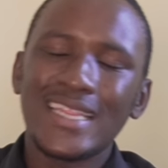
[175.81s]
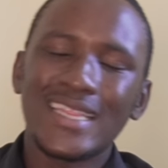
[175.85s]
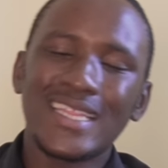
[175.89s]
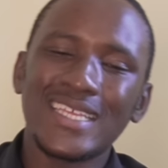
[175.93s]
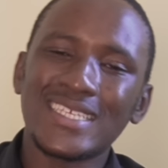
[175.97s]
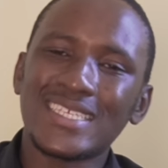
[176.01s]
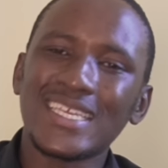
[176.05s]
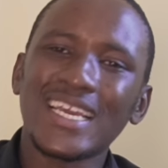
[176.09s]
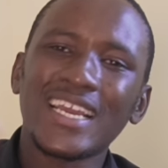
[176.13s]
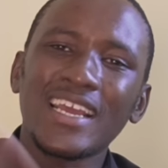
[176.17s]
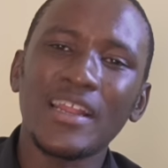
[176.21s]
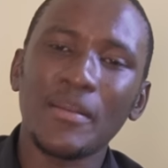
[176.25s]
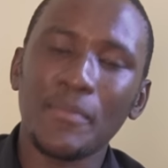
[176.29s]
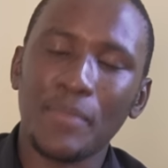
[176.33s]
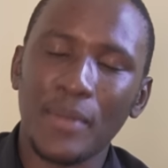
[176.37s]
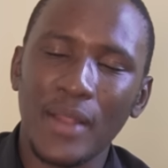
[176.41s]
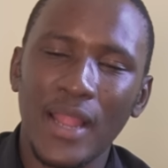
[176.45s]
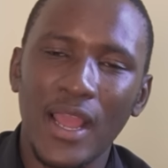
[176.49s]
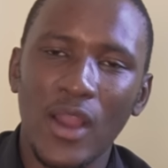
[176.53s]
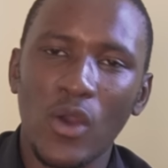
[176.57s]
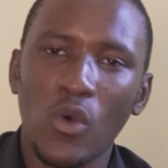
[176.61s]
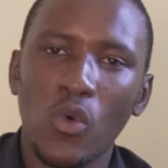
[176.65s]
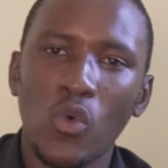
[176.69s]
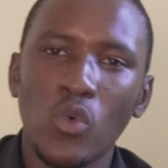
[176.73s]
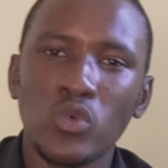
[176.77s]
The second
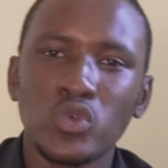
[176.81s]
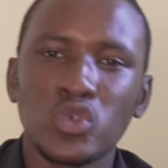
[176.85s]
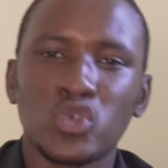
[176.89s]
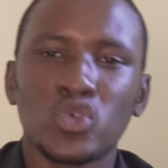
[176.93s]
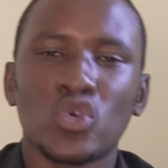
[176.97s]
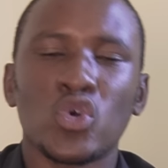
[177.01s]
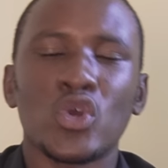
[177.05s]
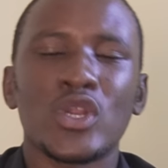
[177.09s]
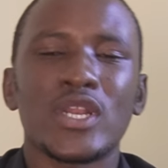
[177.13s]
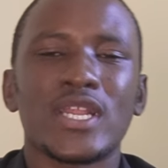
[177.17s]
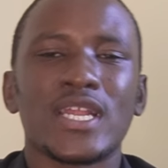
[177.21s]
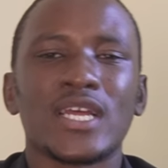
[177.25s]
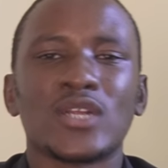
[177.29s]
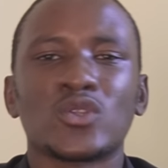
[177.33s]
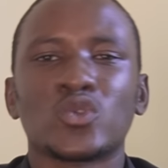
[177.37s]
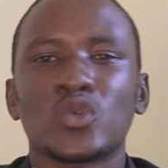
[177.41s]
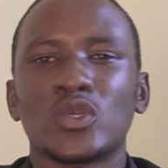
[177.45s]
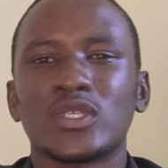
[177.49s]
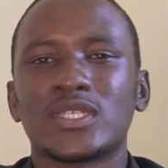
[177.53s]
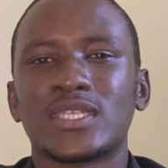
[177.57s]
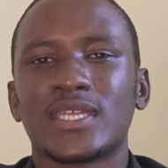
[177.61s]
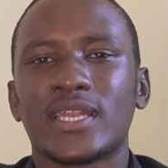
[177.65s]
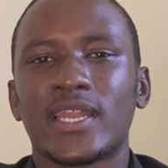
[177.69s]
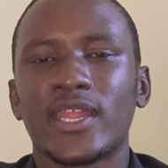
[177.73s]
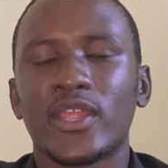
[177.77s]
player whose contract
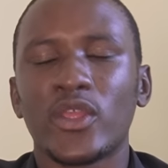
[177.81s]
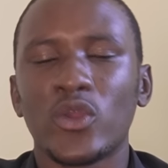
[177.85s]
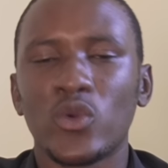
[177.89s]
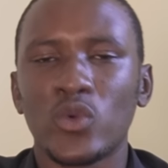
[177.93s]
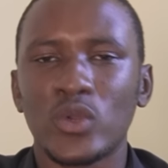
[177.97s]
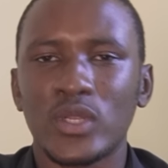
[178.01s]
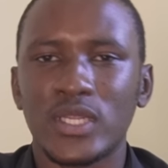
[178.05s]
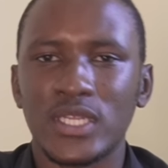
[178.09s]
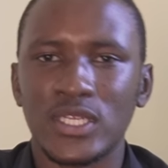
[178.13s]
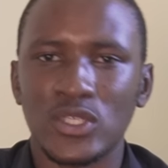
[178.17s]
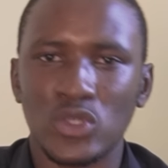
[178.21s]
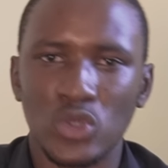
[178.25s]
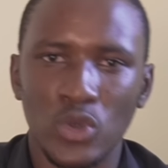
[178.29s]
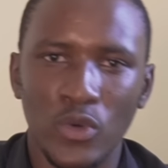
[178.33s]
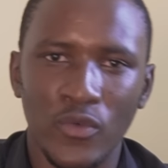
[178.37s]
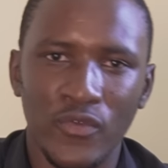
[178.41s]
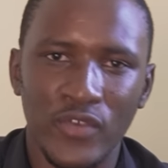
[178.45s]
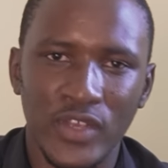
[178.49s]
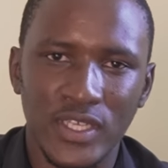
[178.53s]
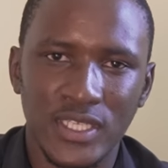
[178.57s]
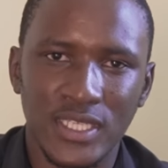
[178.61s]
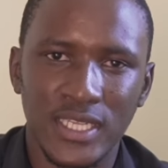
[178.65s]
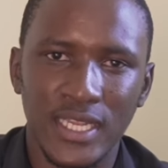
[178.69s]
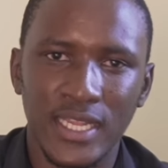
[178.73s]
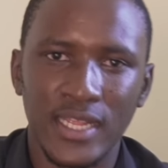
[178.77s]
was renewed is
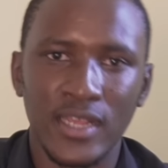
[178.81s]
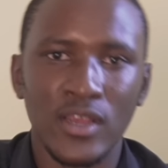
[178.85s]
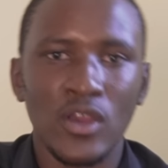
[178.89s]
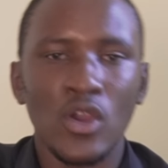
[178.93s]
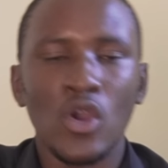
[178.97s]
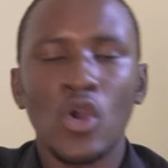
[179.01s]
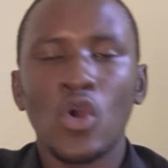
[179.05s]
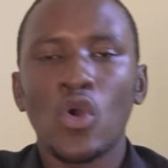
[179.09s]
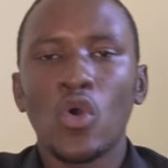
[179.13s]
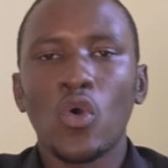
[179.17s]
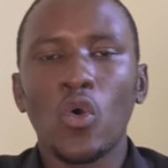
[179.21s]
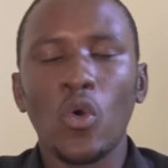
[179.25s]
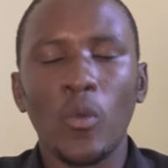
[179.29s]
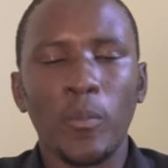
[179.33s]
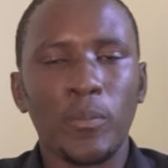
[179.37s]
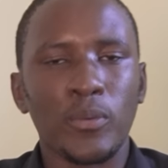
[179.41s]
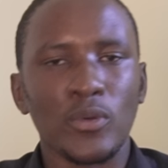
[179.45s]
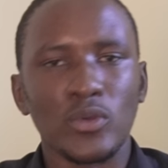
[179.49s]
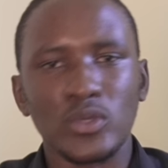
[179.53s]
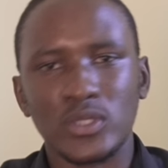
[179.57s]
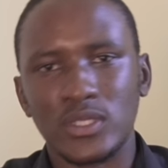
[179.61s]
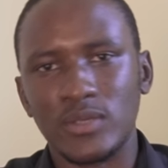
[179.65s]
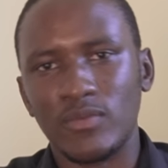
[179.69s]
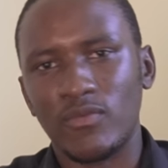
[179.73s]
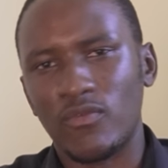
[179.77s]
obviously
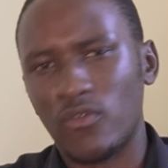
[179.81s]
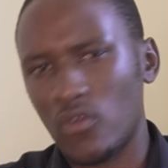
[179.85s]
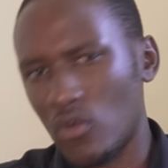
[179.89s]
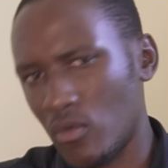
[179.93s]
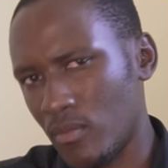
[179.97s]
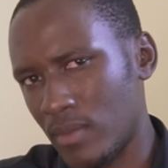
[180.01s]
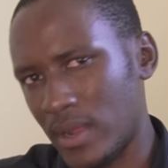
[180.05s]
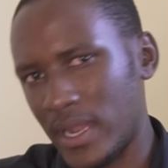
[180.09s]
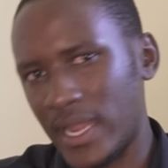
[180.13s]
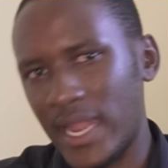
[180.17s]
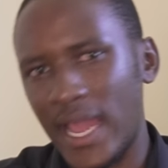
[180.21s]
Prosper Vuma.